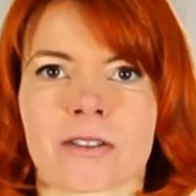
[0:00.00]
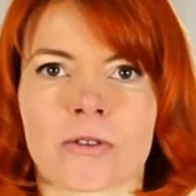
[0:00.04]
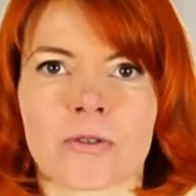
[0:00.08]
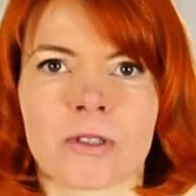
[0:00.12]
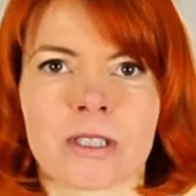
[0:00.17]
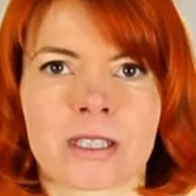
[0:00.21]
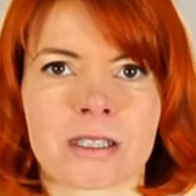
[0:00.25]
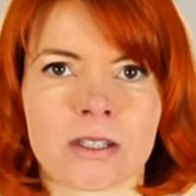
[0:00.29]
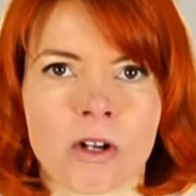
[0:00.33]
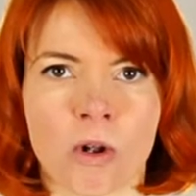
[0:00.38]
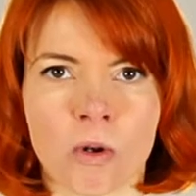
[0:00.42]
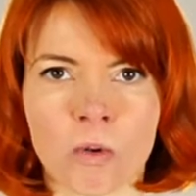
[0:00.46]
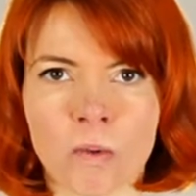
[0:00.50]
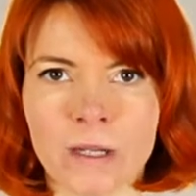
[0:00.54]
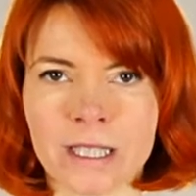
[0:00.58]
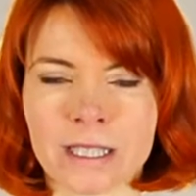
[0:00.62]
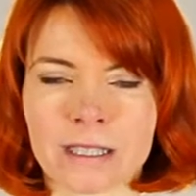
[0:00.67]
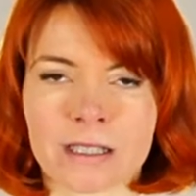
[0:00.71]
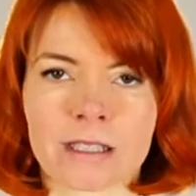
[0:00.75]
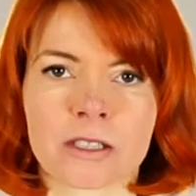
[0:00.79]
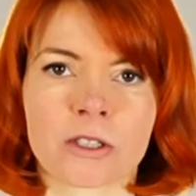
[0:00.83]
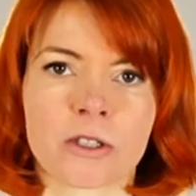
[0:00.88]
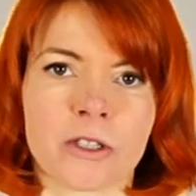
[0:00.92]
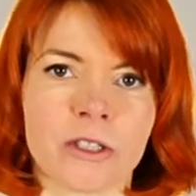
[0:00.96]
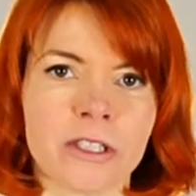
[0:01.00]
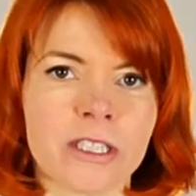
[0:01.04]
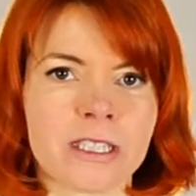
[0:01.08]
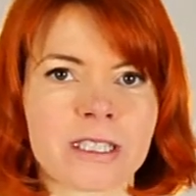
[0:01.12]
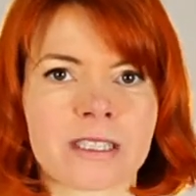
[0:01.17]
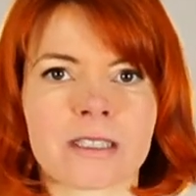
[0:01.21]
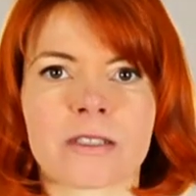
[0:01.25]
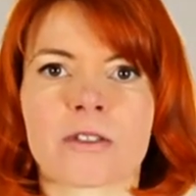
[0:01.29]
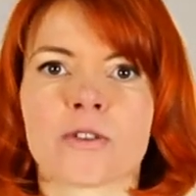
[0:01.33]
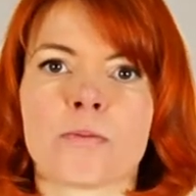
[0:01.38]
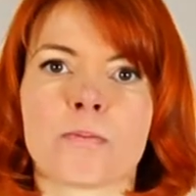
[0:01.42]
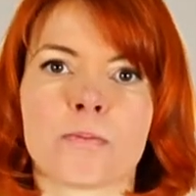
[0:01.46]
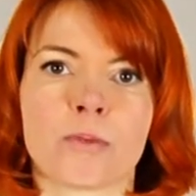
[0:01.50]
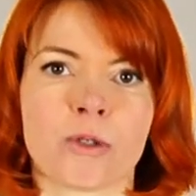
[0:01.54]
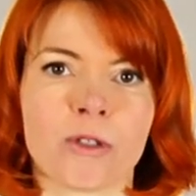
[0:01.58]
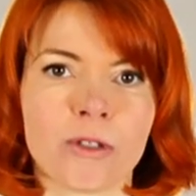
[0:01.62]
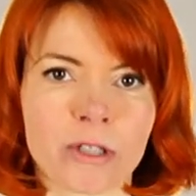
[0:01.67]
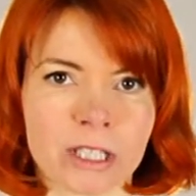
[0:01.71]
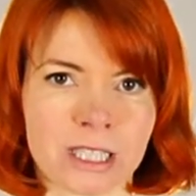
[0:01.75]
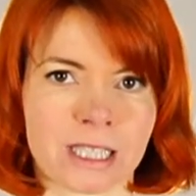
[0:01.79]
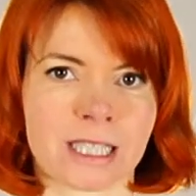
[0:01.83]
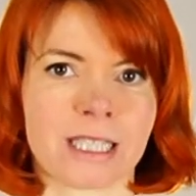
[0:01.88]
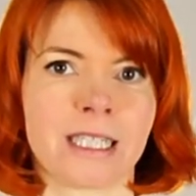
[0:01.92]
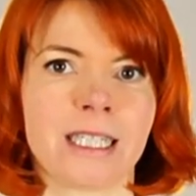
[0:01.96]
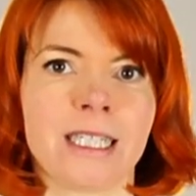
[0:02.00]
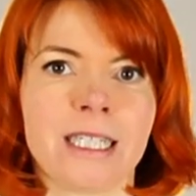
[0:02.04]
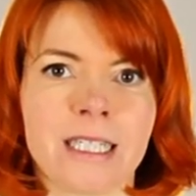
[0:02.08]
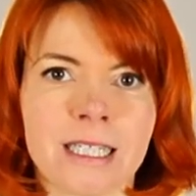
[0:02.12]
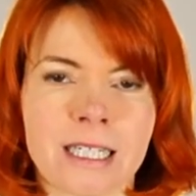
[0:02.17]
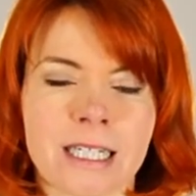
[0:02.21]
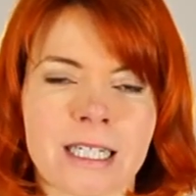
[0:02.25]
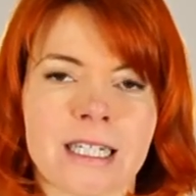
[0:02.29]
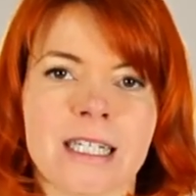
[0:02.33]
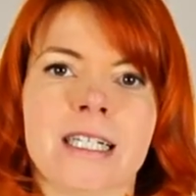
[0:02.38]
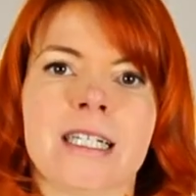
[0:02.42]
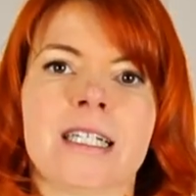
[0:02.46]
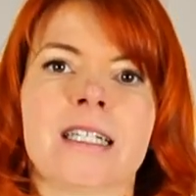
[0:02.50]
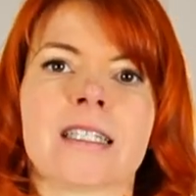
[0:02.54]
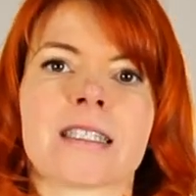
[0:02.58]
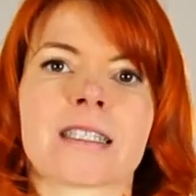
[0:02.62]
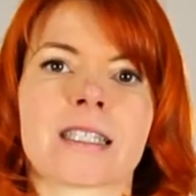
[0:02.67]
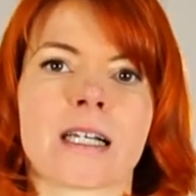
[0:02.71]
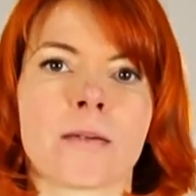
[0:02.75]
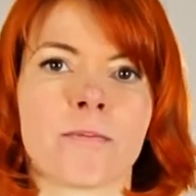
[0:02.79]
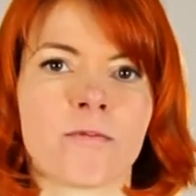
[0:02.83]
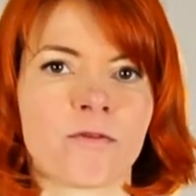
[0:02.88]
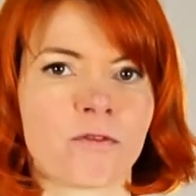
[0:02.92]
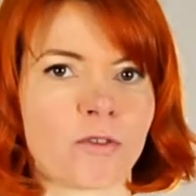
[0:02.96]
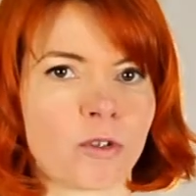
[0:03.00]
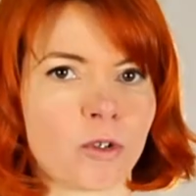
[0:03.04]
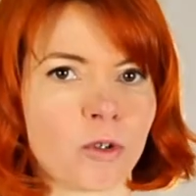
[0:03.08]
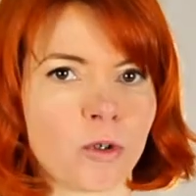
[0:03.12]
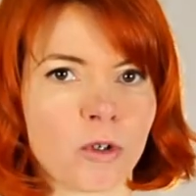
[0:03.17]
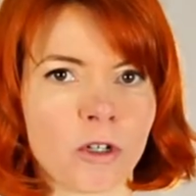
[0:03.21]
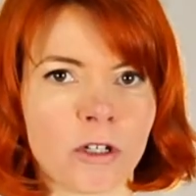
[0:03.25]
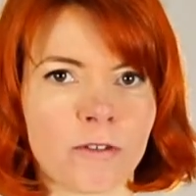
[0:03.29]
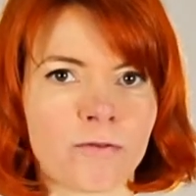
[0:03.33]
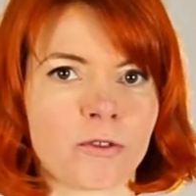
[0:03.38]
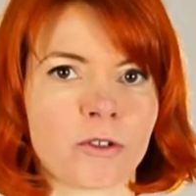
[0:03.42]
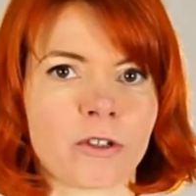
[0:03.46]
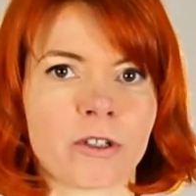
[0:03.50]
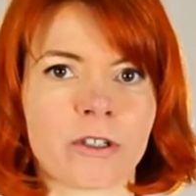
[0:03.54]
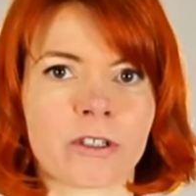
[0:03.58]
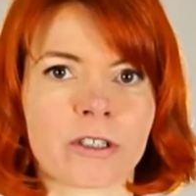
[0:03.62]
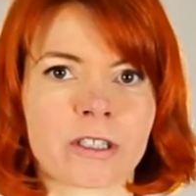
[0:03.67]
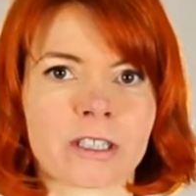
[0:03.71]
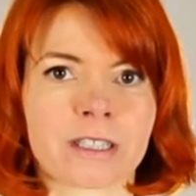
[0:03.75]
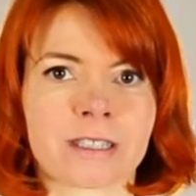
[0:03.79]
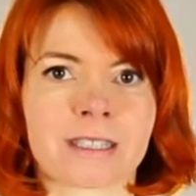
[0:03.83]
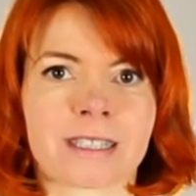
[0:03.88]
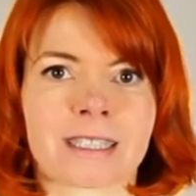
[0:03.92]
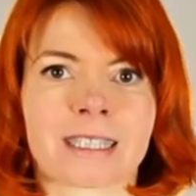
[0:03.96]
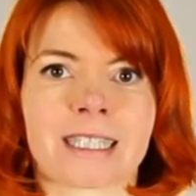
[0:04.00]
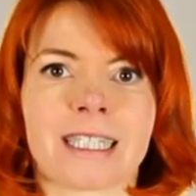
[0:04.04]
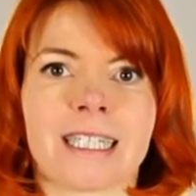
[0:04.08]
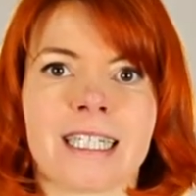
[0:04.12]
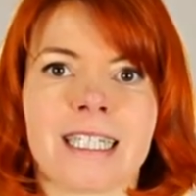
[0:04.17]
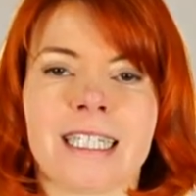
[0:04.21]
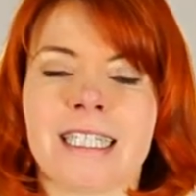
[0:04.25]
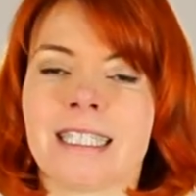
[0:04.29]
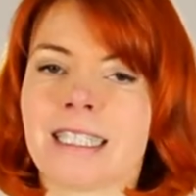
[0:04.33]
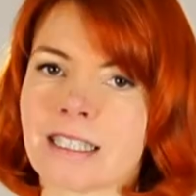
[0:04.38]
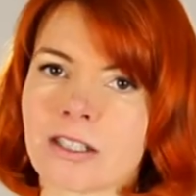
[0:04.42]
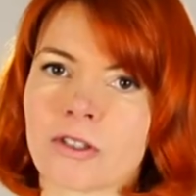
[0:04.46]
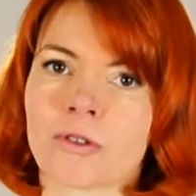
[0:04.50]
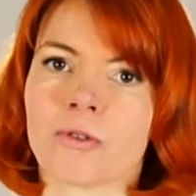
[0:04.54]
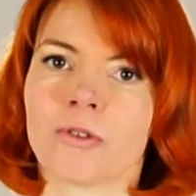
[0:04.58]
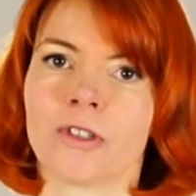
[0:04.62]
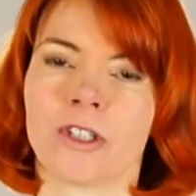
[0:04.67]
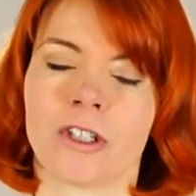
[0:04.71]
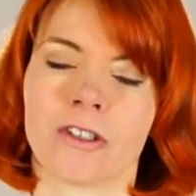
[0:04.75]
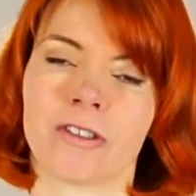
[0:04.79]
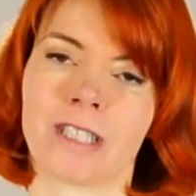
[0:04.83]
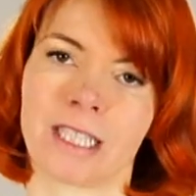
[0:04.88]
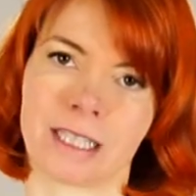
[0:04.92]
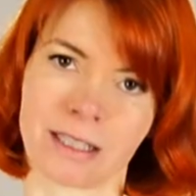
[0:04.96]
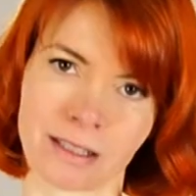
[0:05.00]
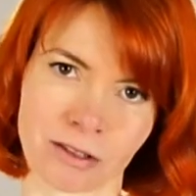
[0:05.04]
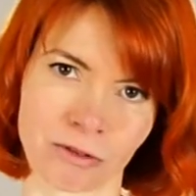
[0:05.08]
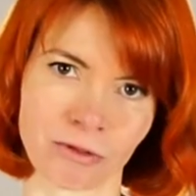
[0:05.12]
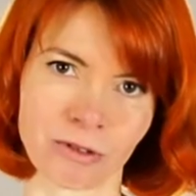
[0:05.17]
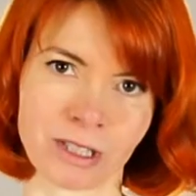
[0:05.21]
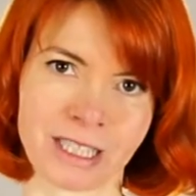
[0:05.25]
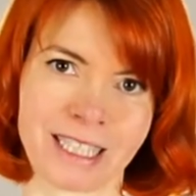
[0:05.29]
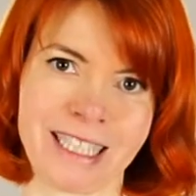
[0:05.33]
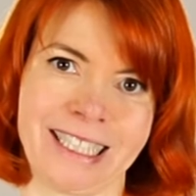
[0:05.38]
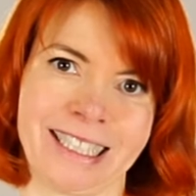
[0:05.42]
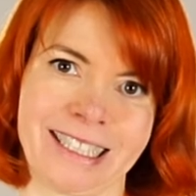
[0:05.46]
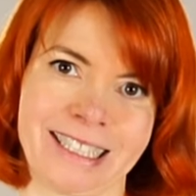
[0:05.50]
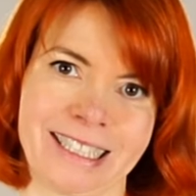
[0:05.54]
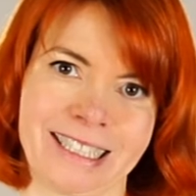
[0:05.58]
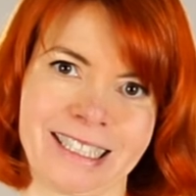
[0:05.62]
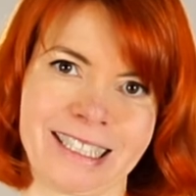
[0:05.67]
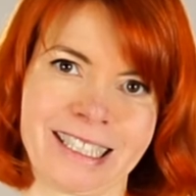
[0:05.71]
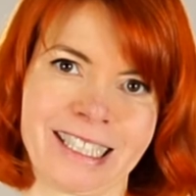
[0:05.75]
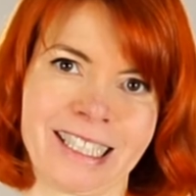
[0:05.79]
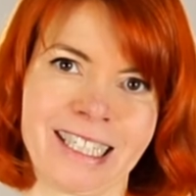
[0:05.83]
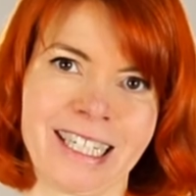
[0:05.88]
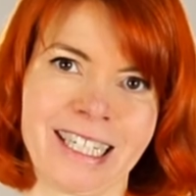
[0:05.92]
So it's always good to put in some floor works into your dance routine.